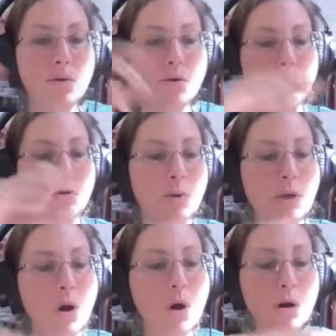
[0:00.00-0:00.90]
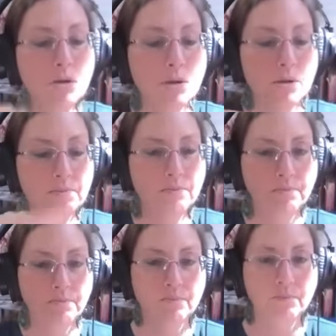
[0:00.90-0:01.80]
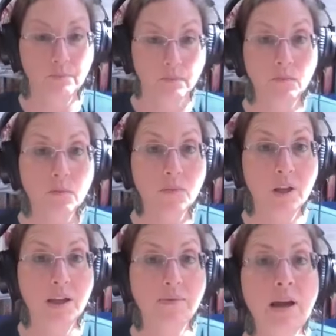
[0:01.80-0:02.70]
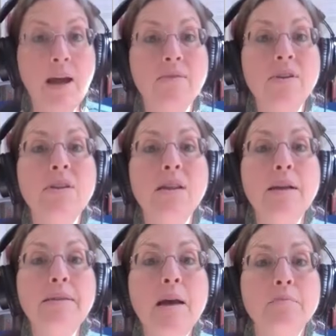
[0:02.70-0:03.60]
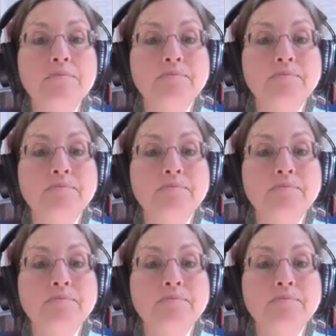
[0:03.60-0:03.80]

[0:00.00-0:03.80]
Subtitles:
with you doing art. Do you have anything like that?